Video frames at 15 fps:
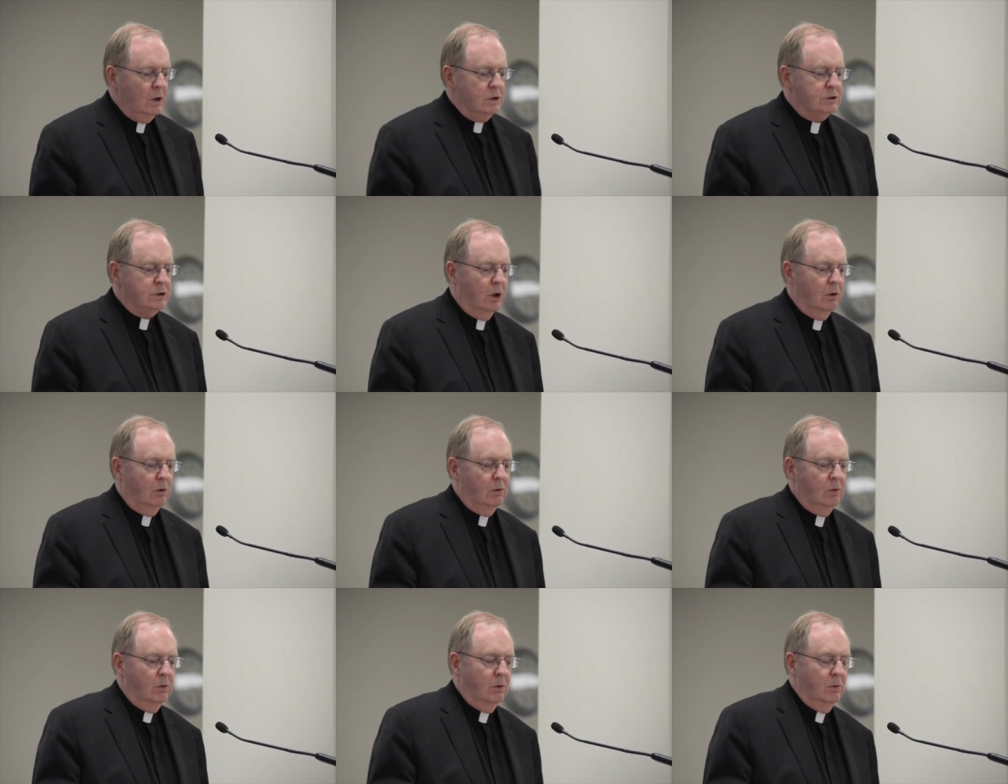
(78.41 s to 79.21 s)

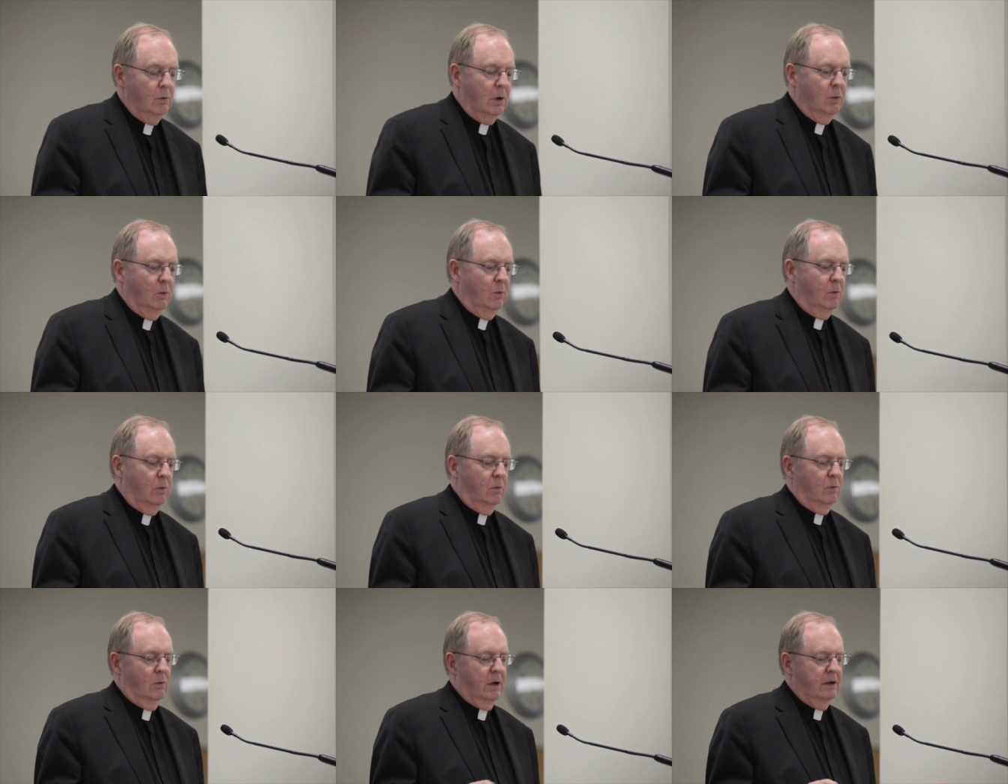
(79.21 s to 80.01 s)
so
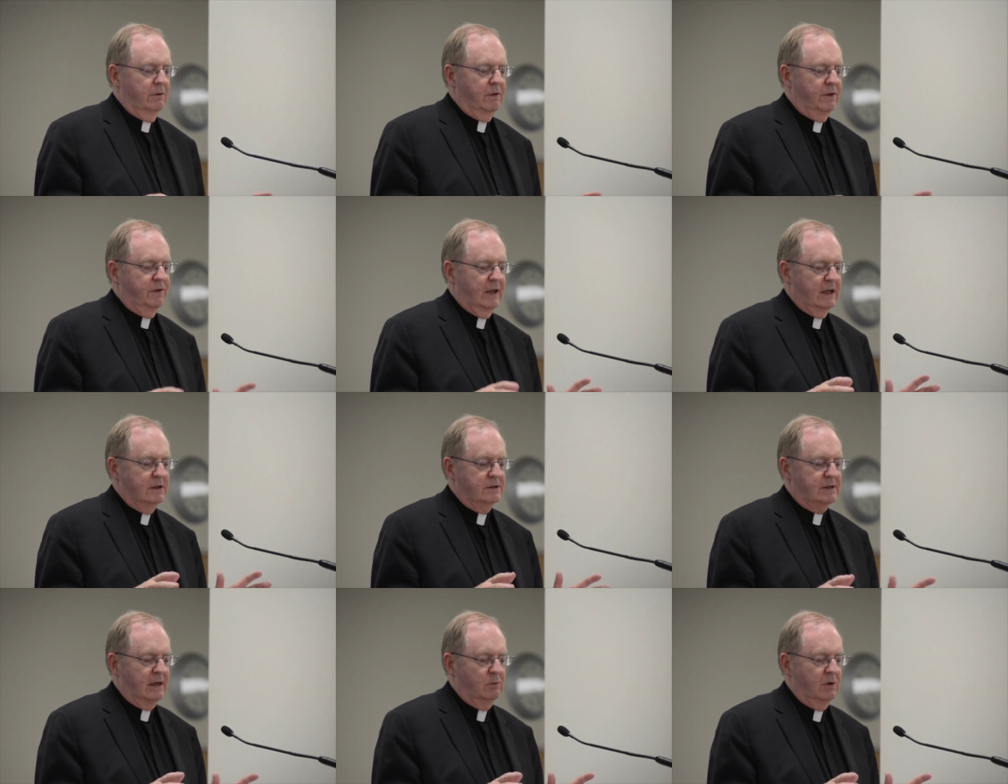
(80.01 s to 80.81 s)
one of the
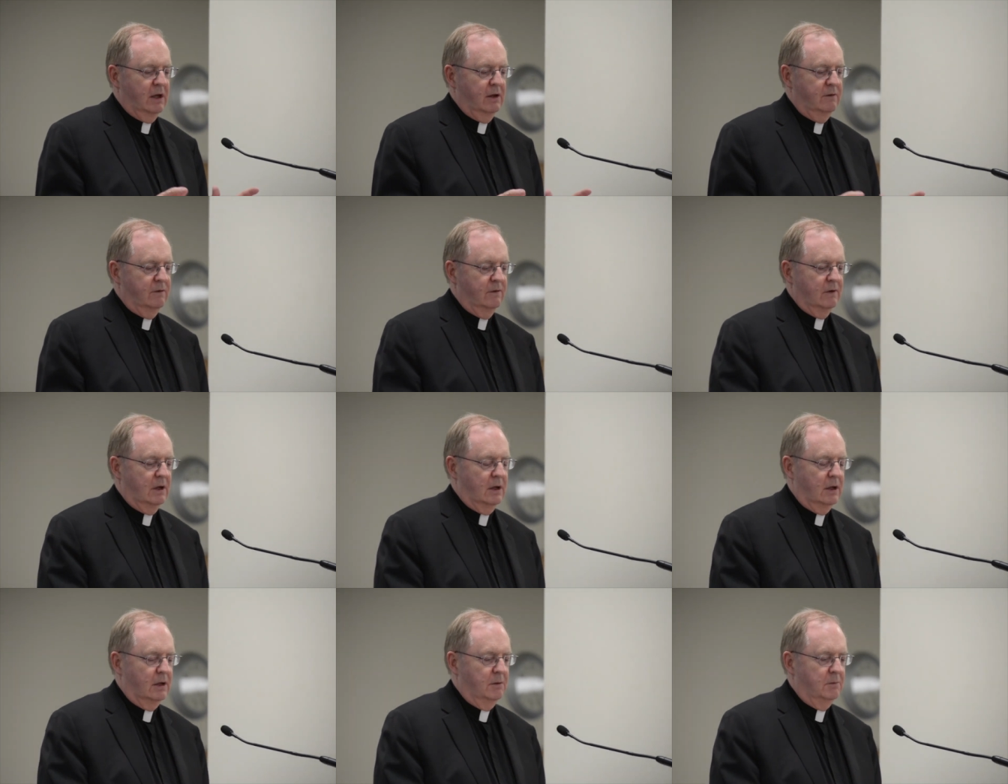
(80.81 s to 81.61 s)
things that we've
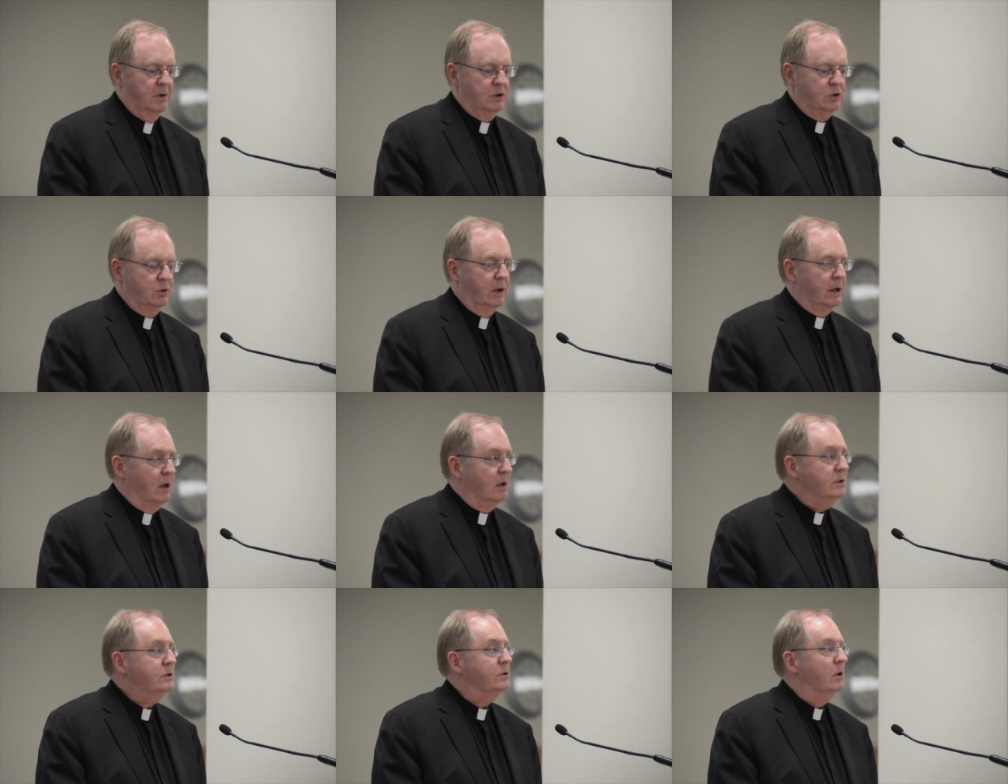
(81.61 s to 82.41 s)
been doing
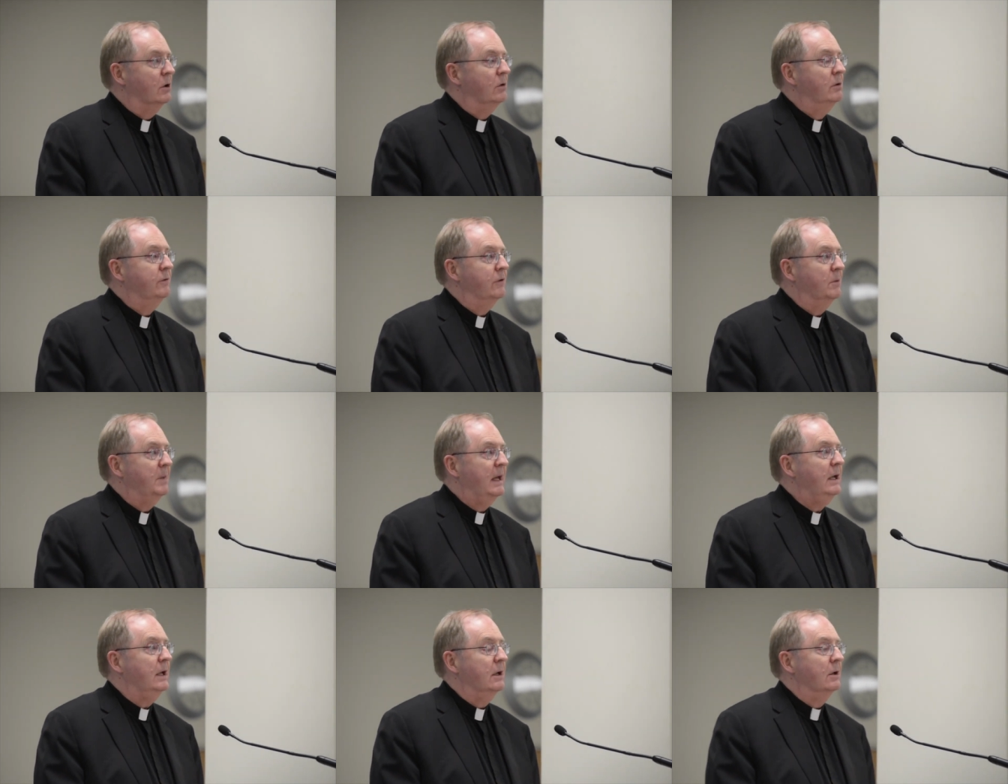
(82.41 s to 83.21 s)
also for
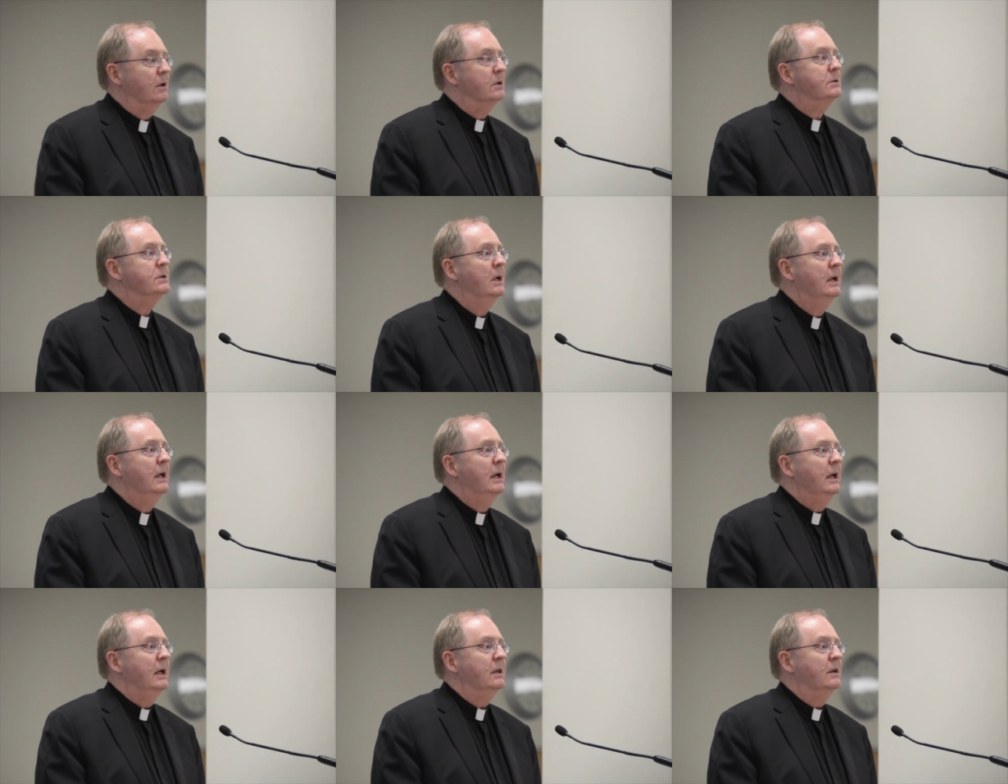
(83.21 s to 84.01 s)
many years
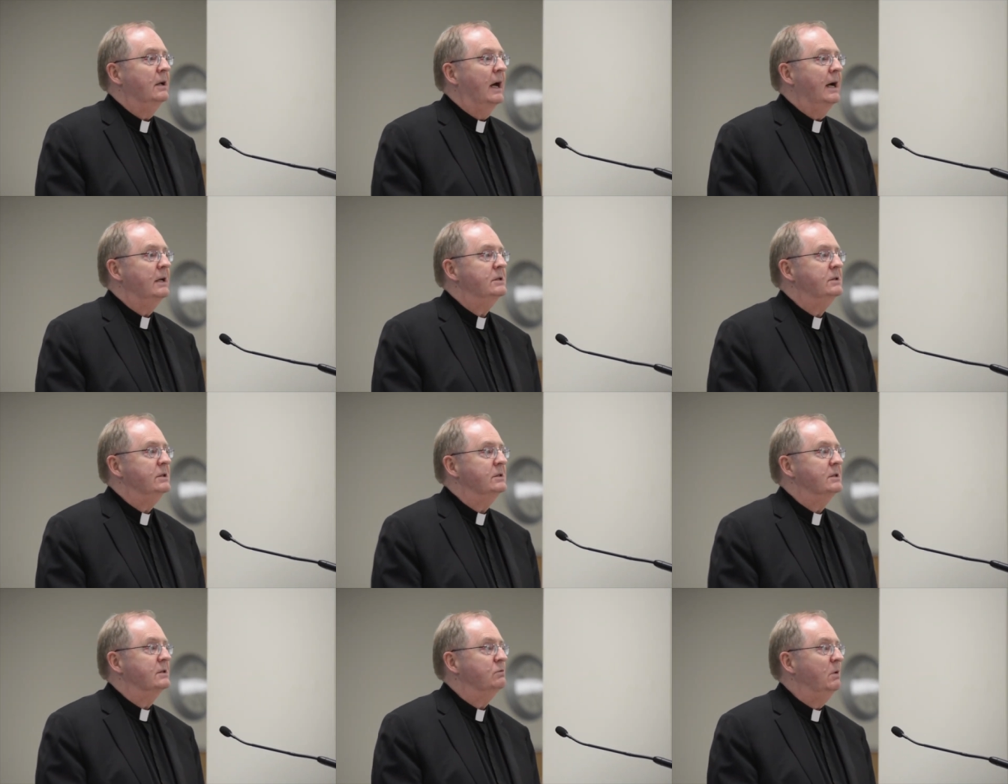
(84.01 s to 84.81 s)
in the
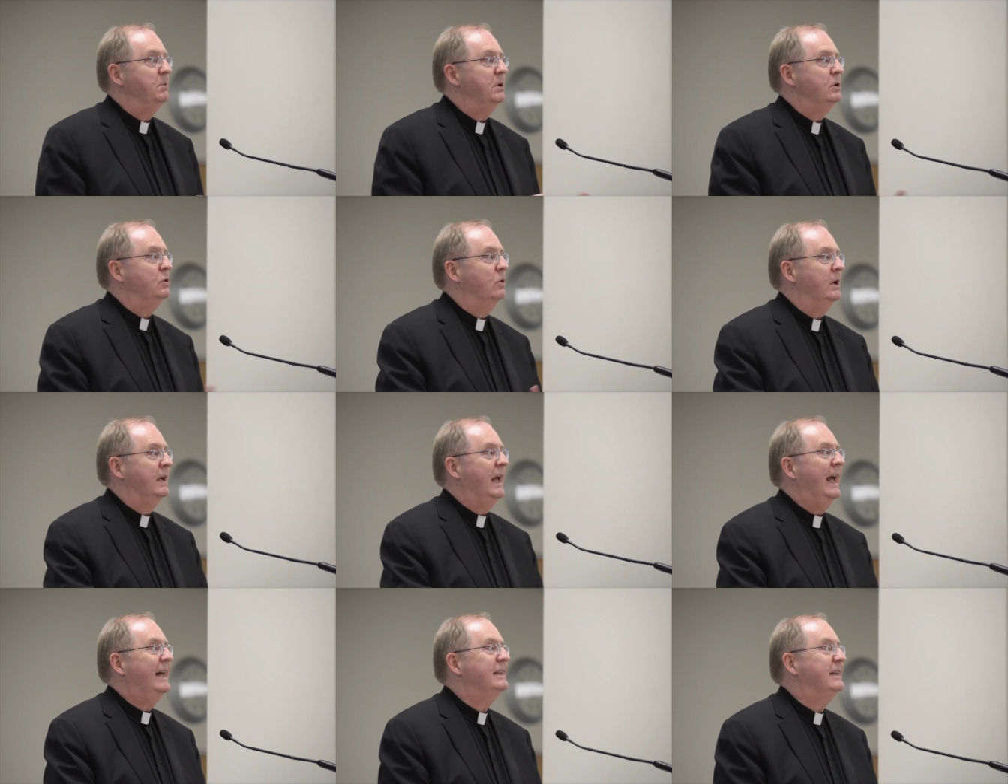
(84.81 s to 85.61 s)
diocese is we've been doing
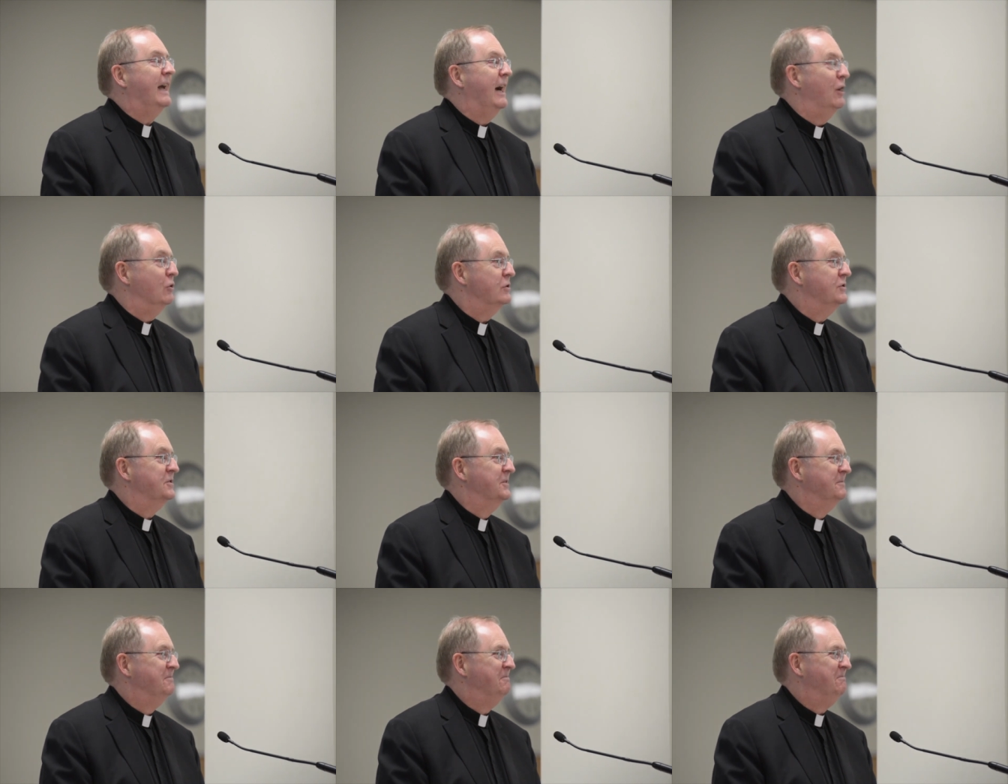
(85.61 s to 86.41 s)
head
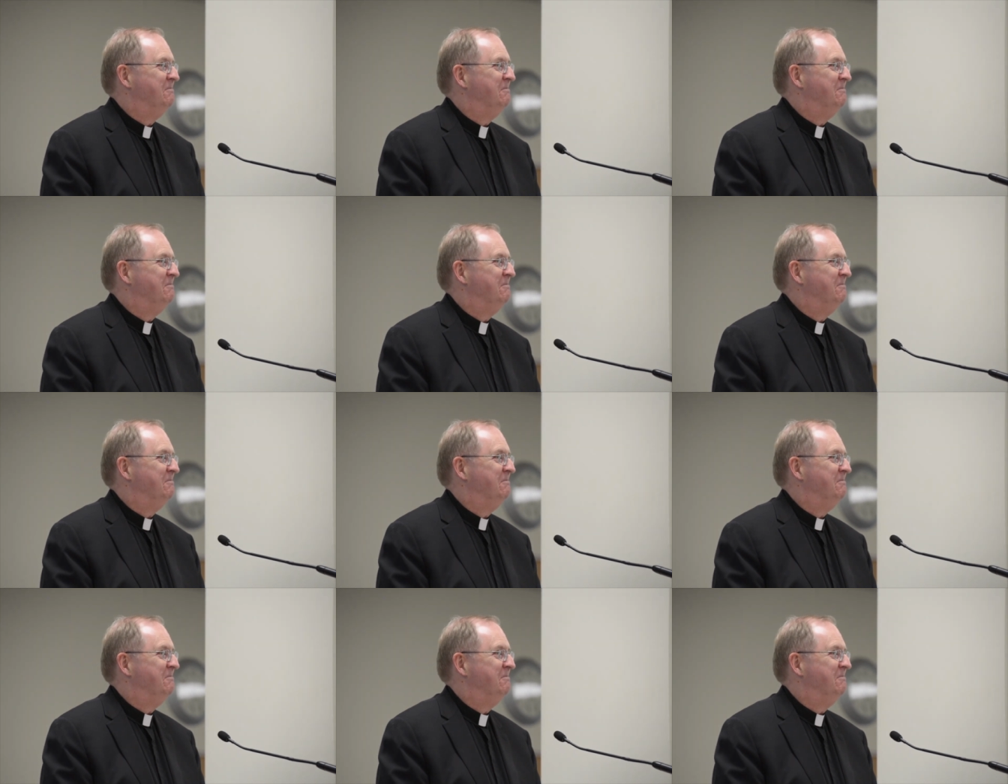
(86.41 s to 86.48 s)
counts.